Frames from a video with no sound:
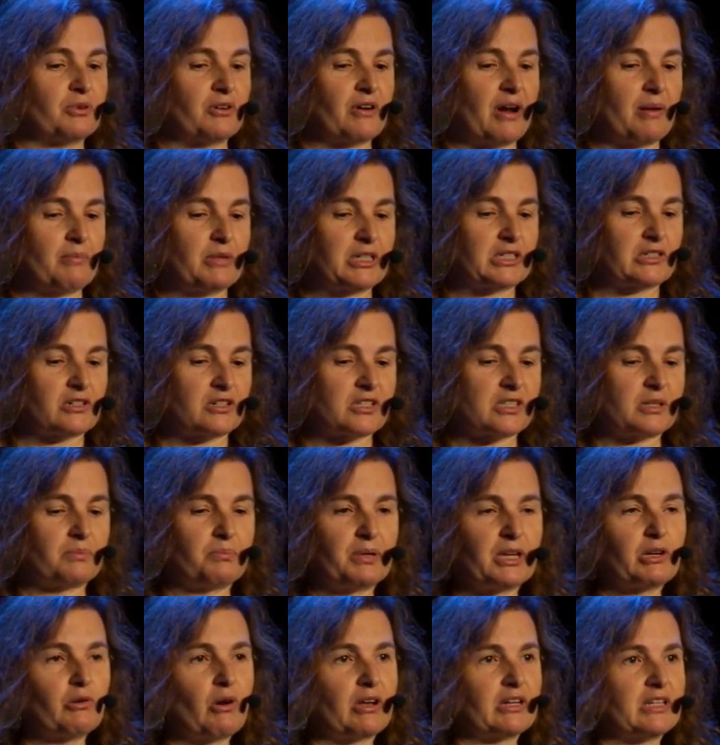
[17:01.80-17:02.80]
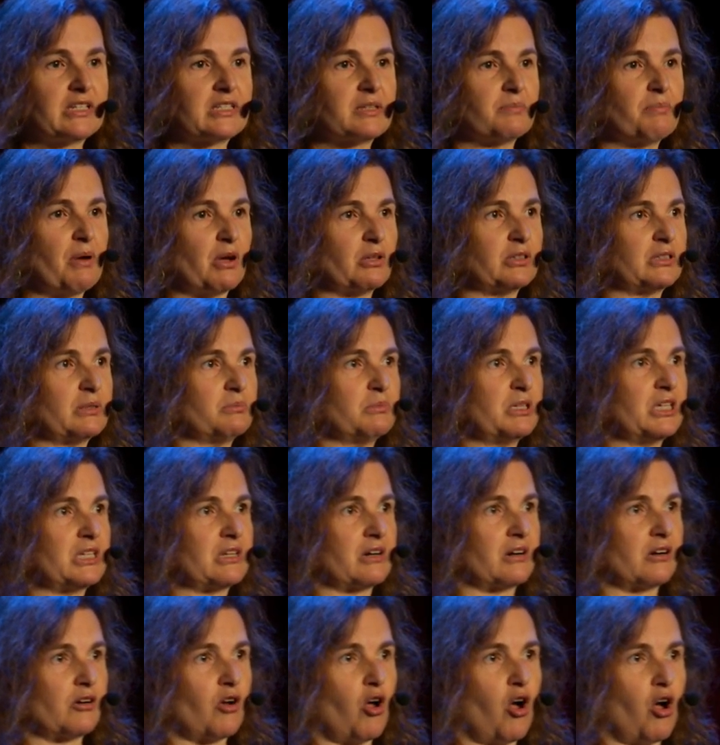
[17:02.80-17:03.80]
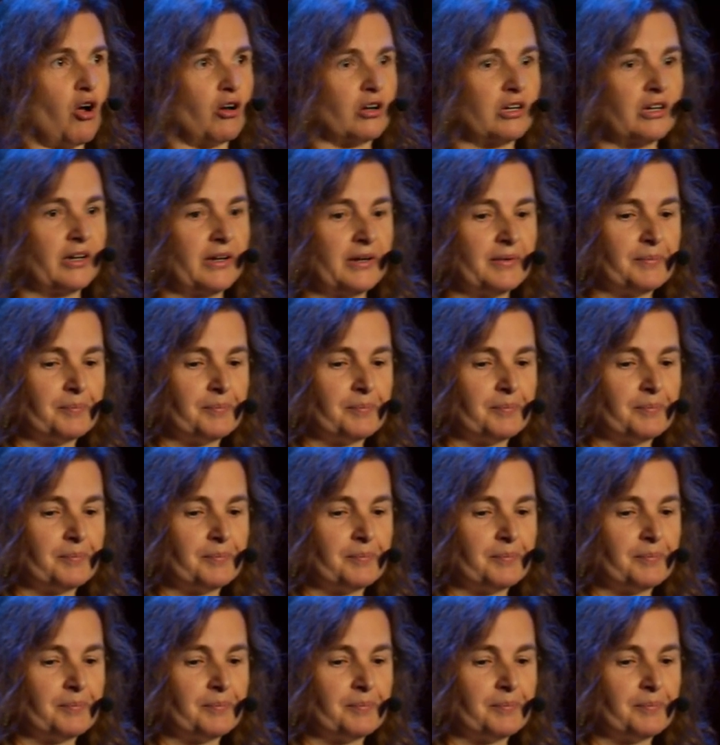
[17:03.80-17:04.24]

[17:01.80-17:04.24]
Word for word: parameters. The big one is about a meter long.